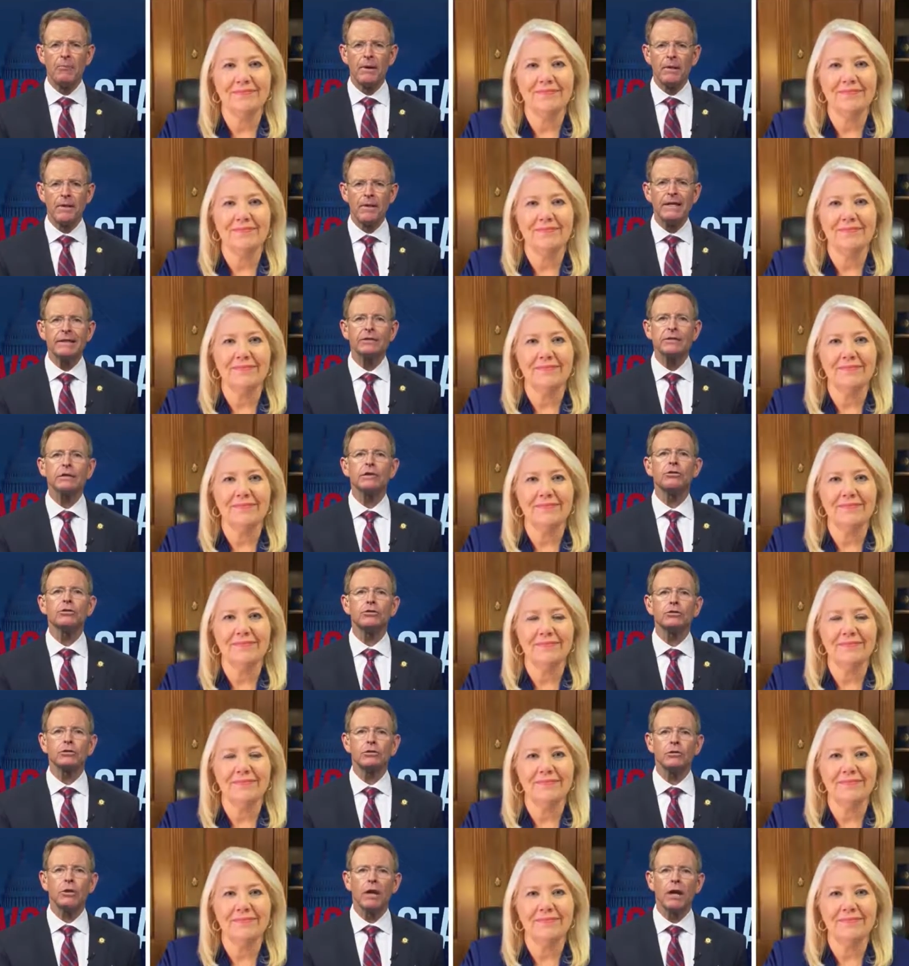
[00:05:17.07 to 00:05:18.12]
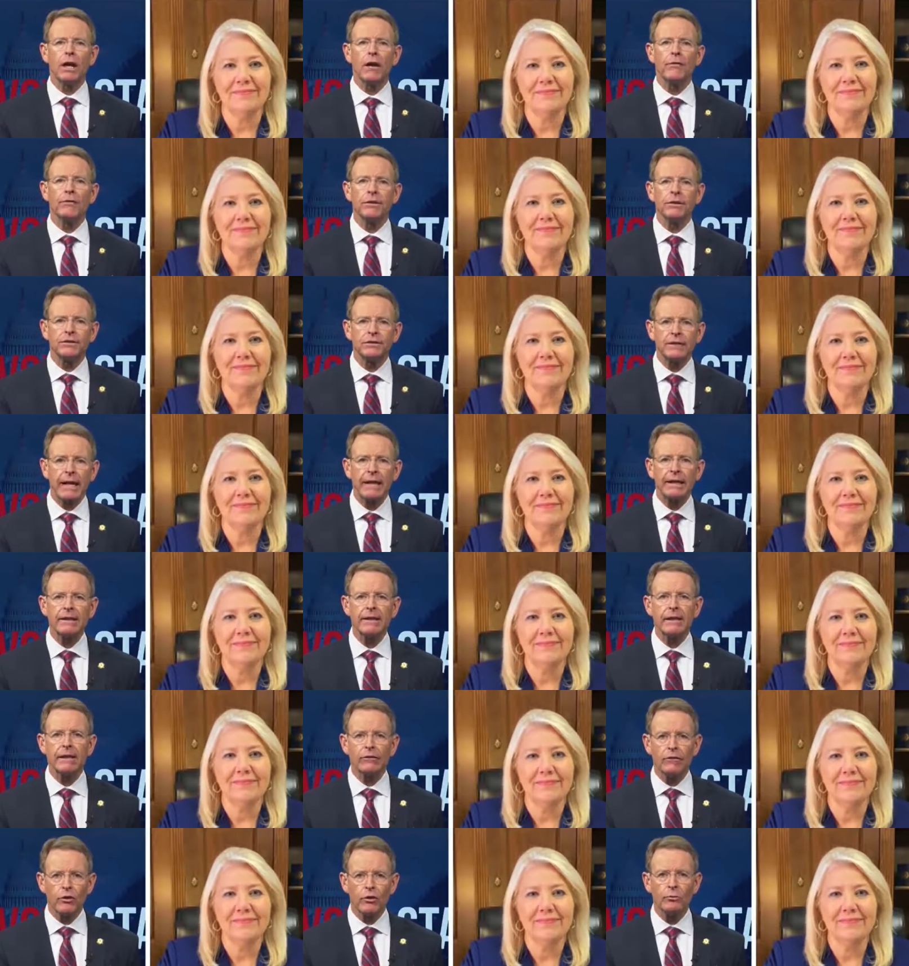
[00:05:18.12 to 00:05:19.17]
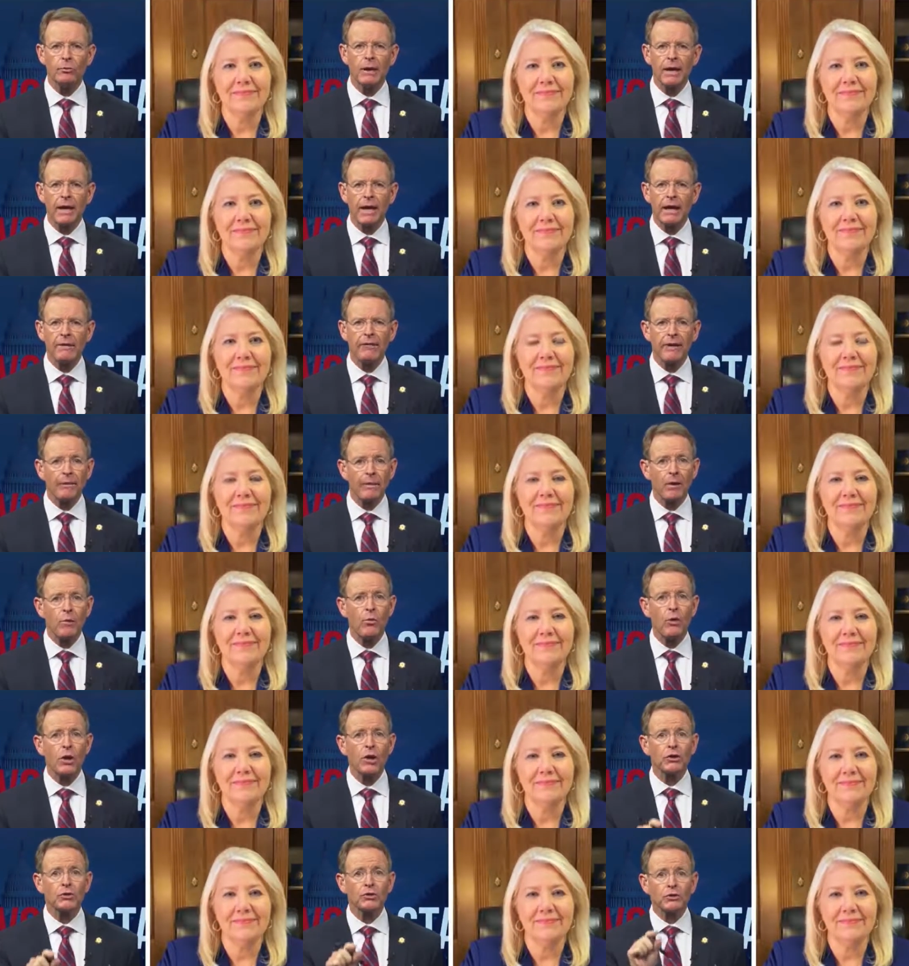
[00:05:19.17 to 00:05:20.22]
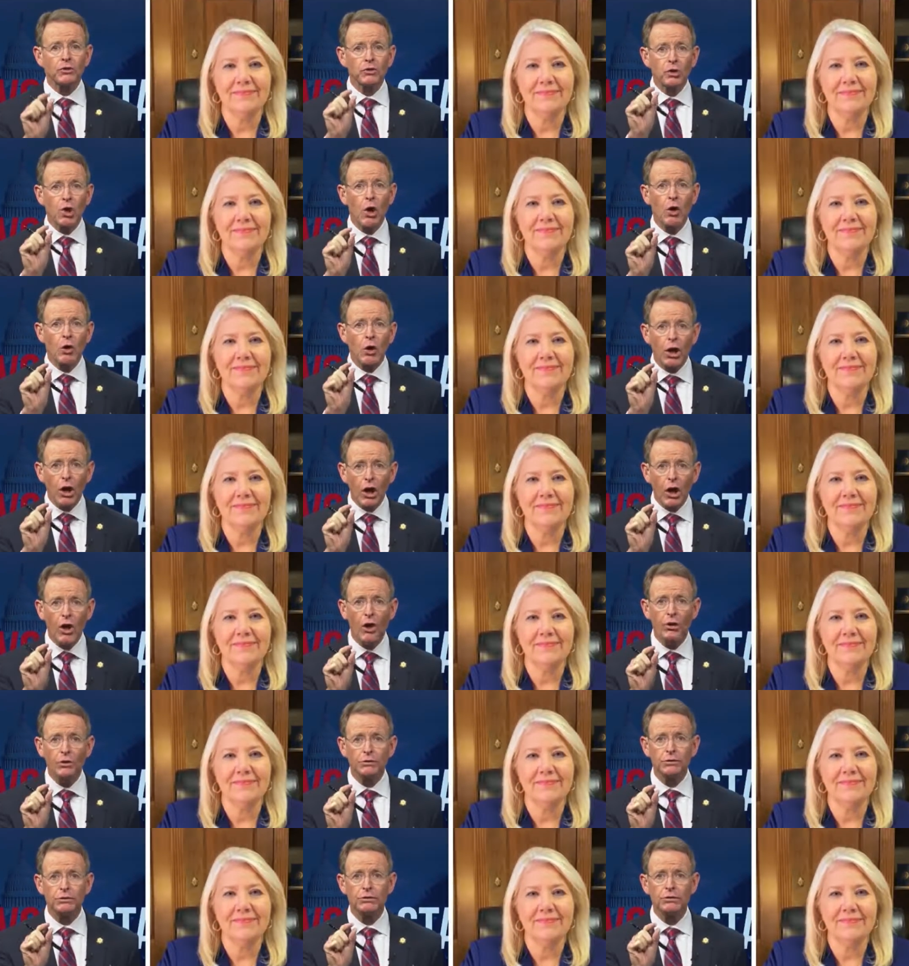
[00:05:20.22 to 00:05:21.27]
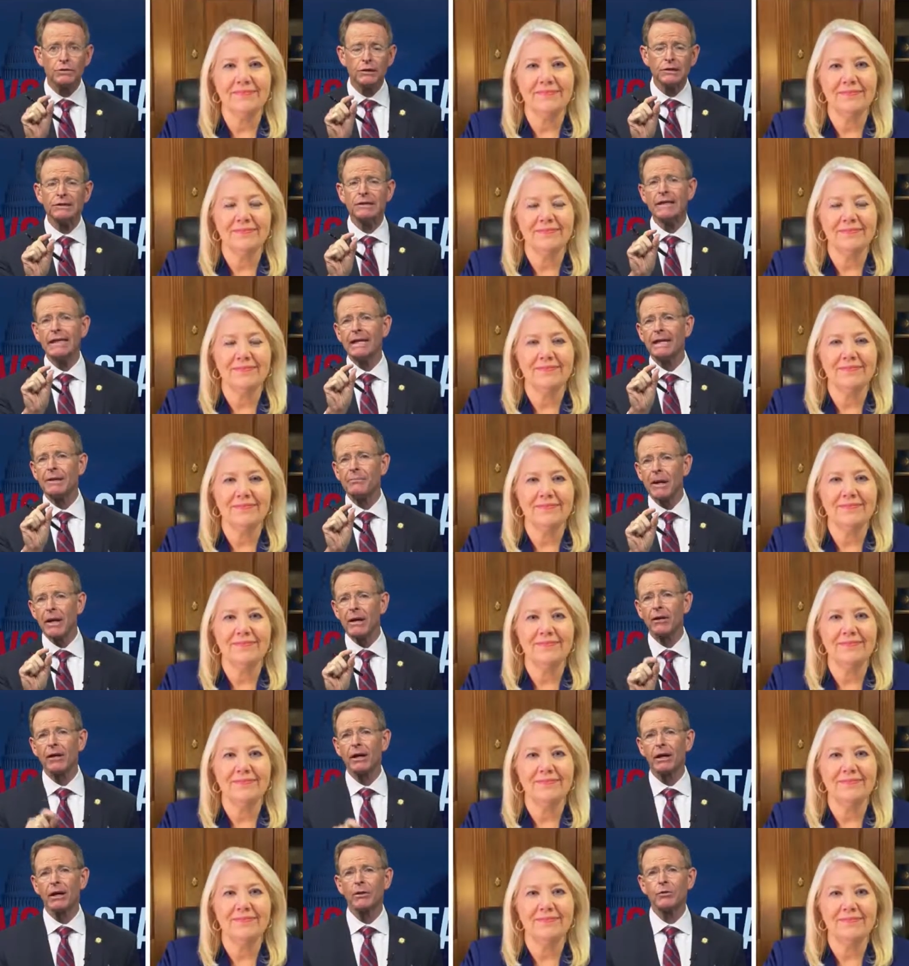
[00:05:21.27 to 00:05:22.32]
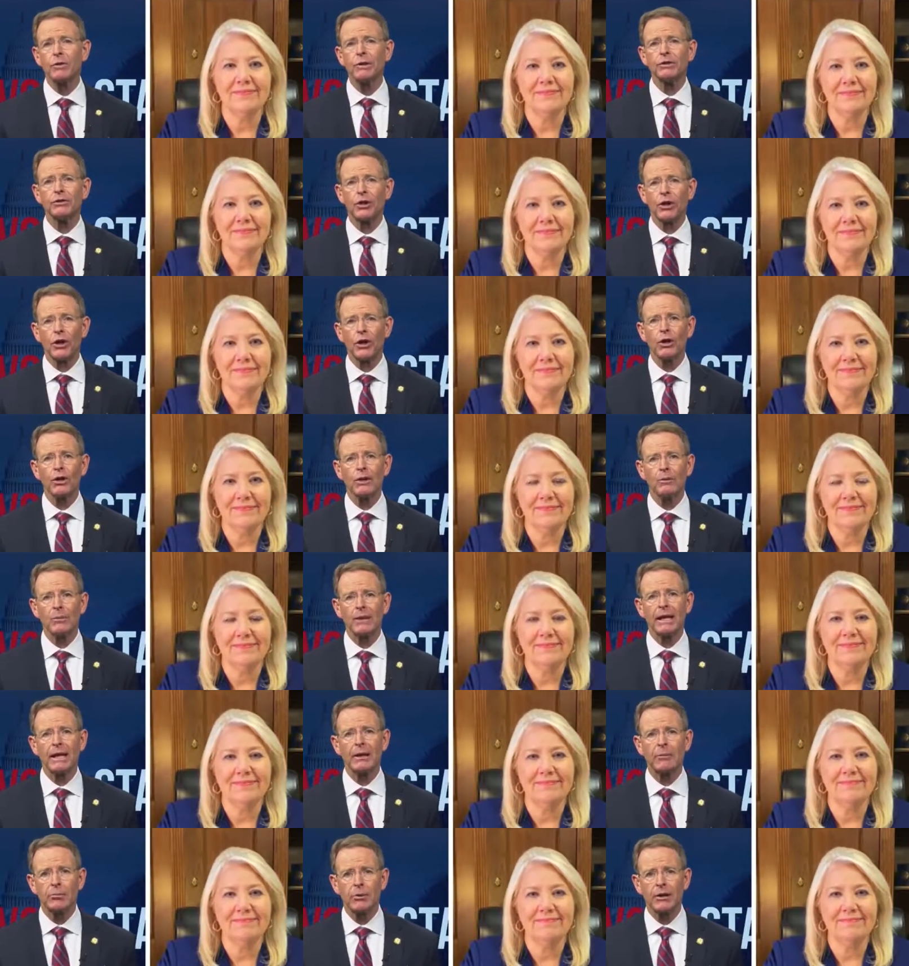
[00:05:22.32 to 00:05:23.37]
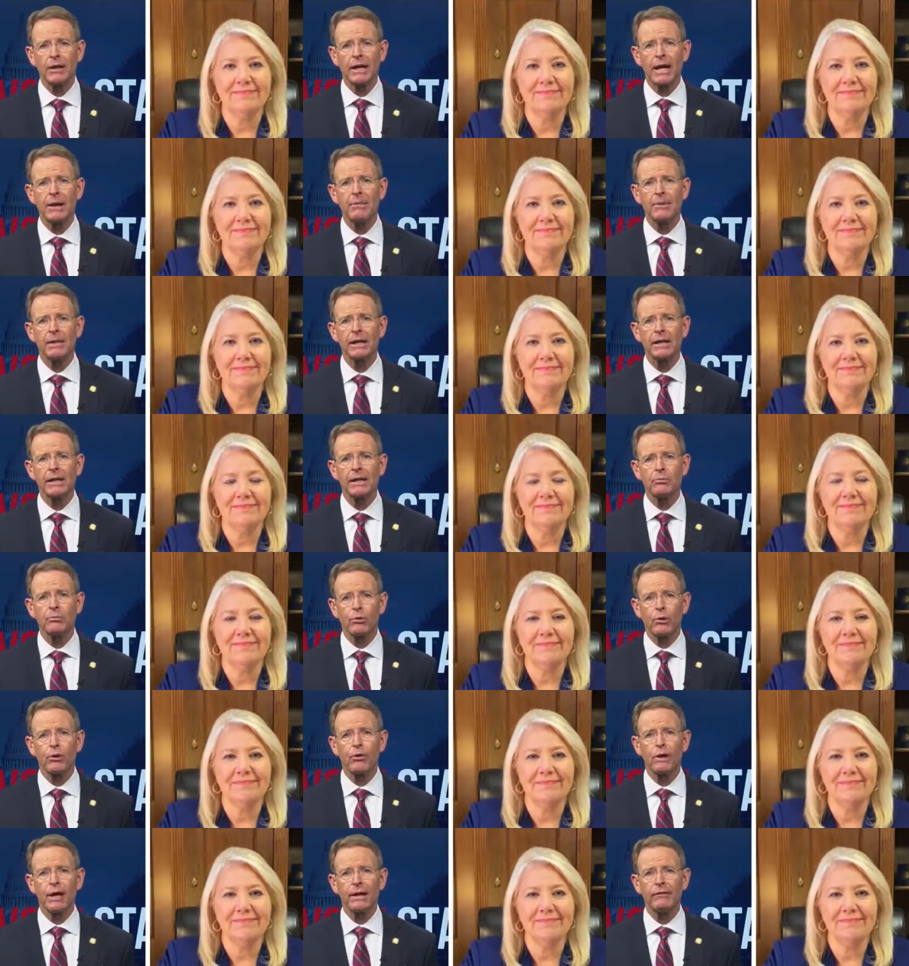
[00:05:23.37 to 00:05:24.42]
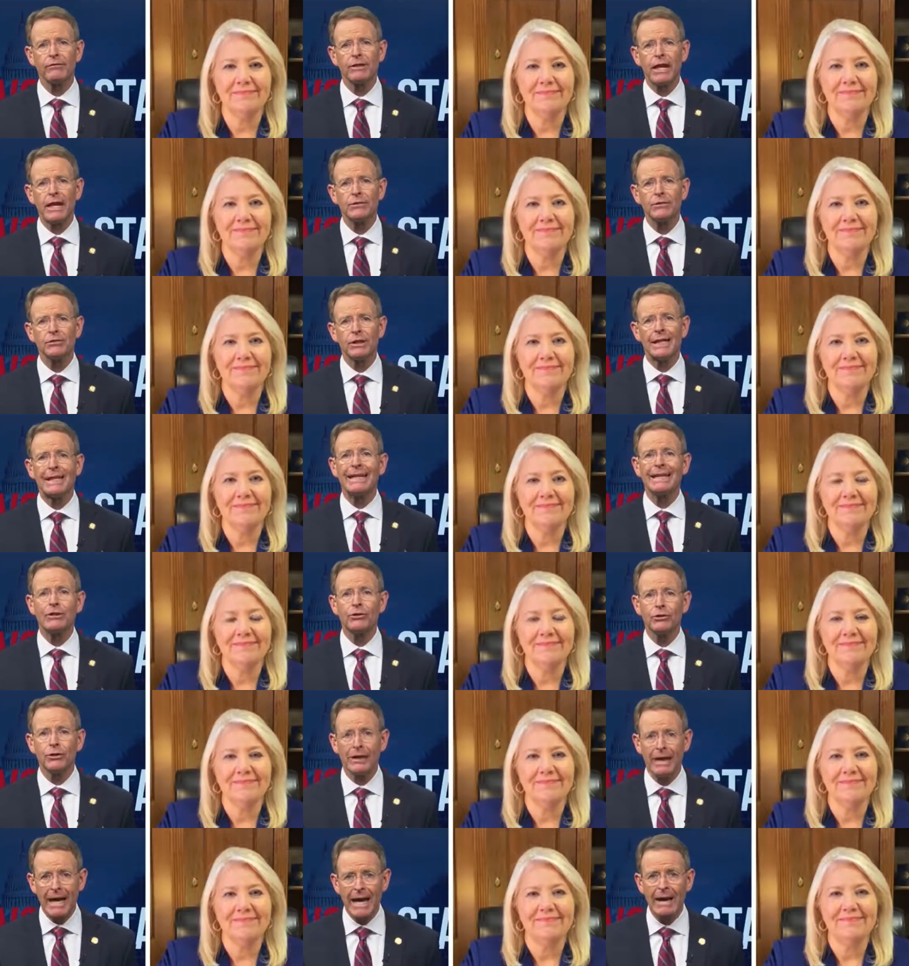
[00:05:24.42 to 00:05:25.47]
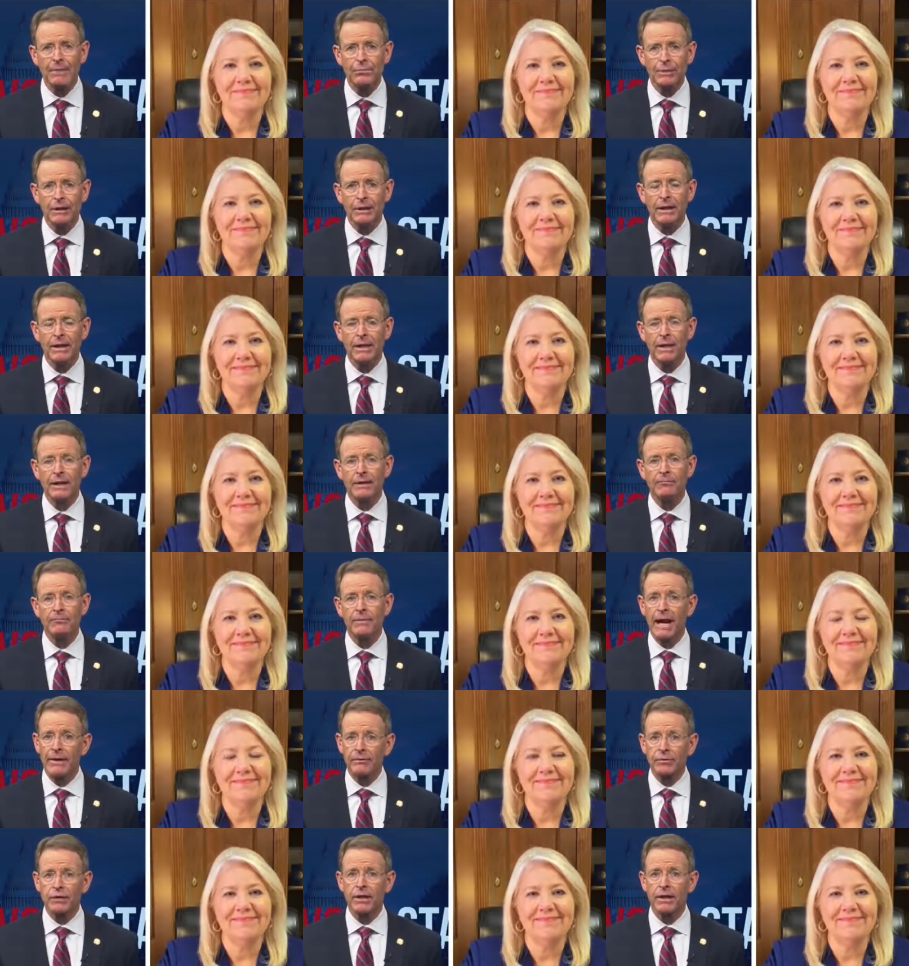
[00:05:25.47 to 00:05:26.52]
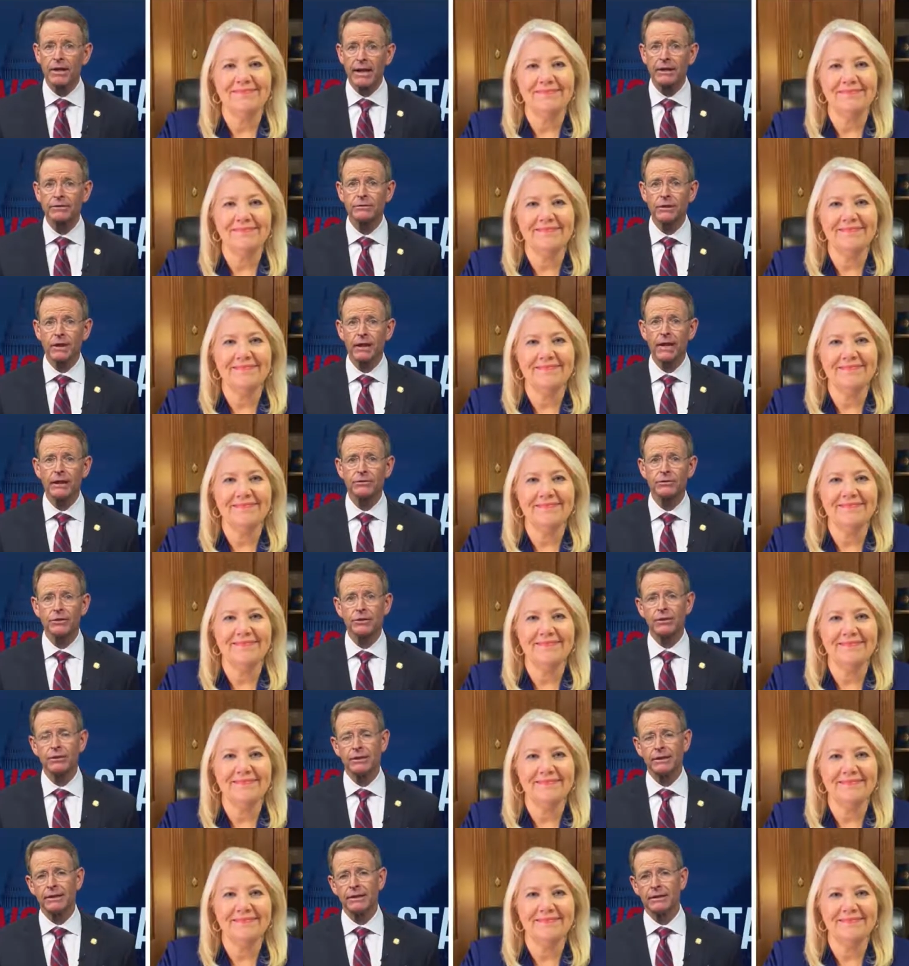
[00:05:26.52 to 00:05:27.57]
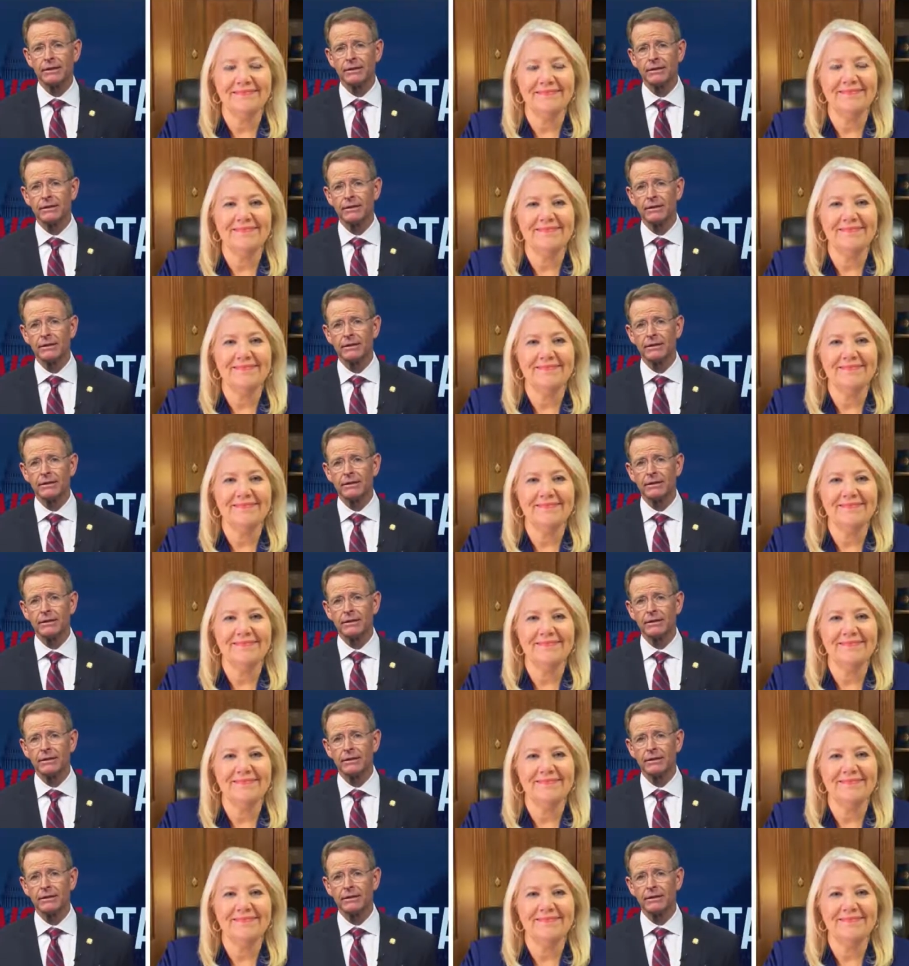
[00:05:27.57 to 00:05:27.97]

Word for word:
Speaker 1: But this issue of the sanctity of human life, I mean, we're so close to seeing America return to being a predominantly pro-life nation. It could happen after the next election, couldn't it?